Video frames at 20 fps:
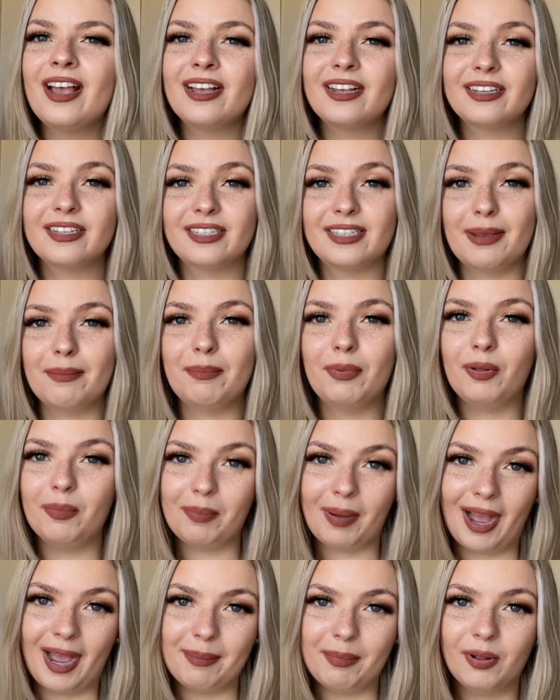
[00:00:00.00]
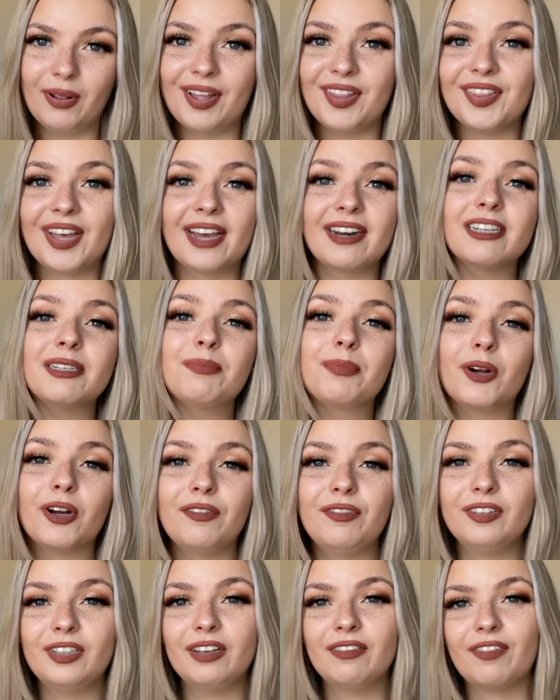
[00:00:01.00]
simple Bible, and that is
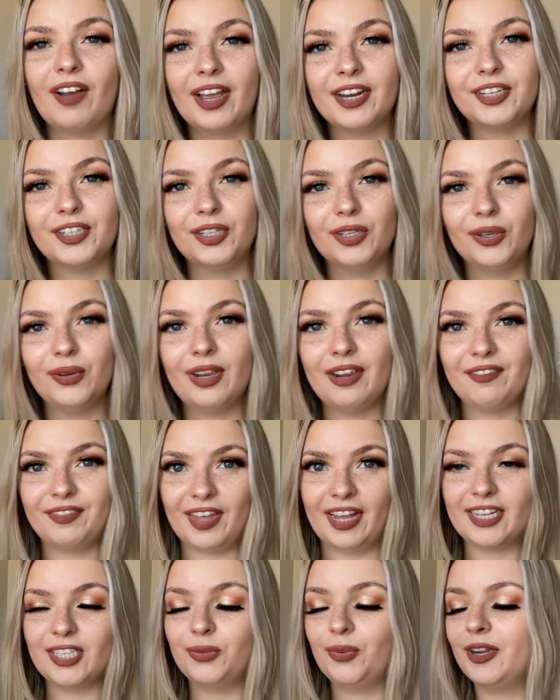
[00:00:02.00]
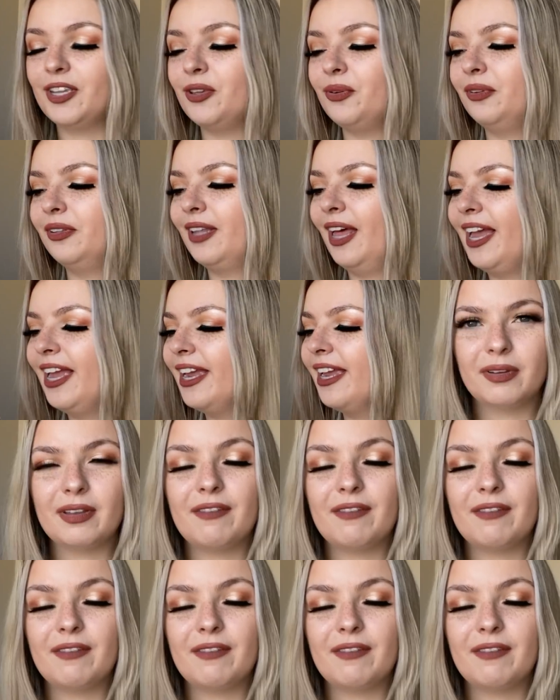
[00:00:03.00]
perfectly fine too if that's what you like.